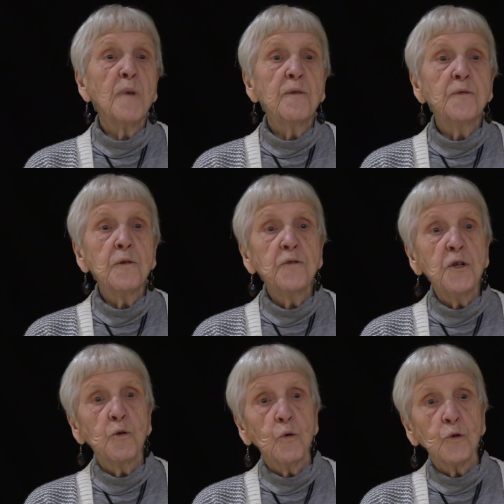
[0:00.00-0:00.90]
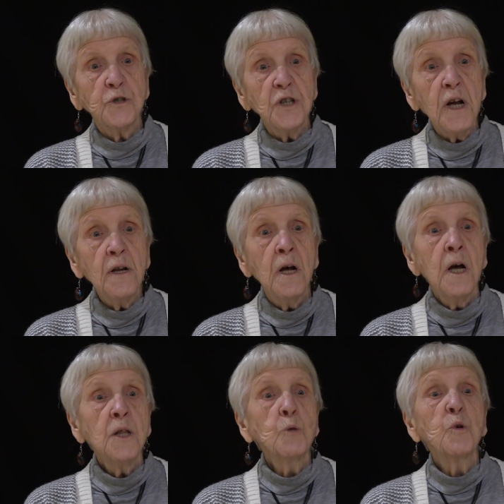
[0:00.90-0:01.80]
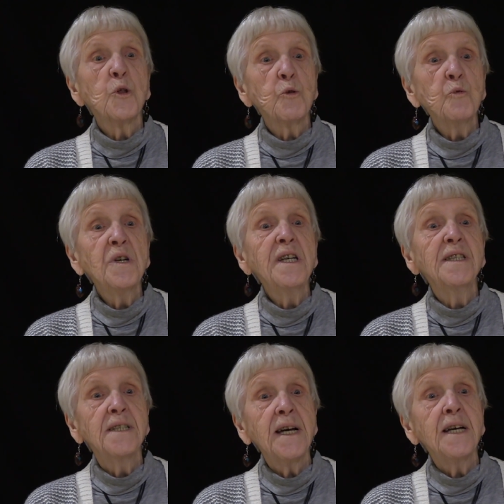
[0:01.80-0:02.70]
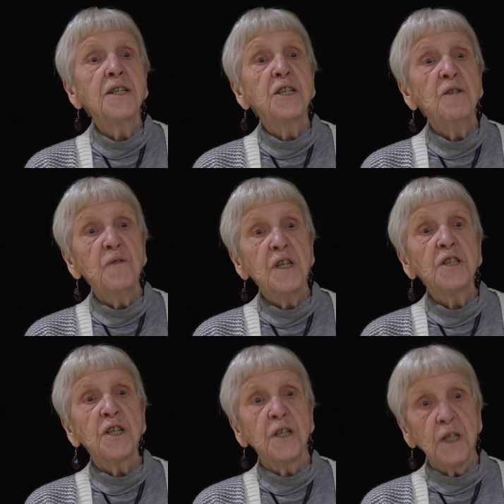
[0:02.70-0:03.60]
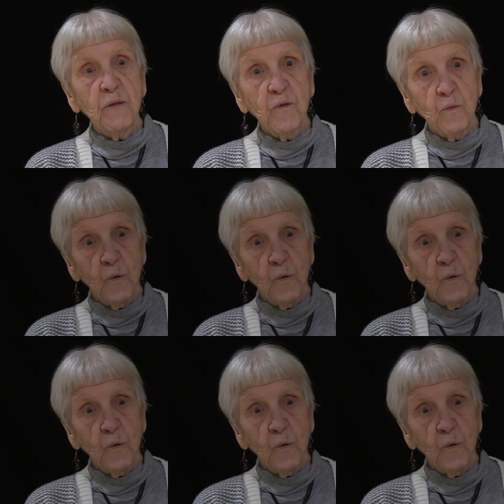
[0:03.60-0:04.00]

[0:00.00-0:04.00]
my 15 year old son, there were three dead TVs in the living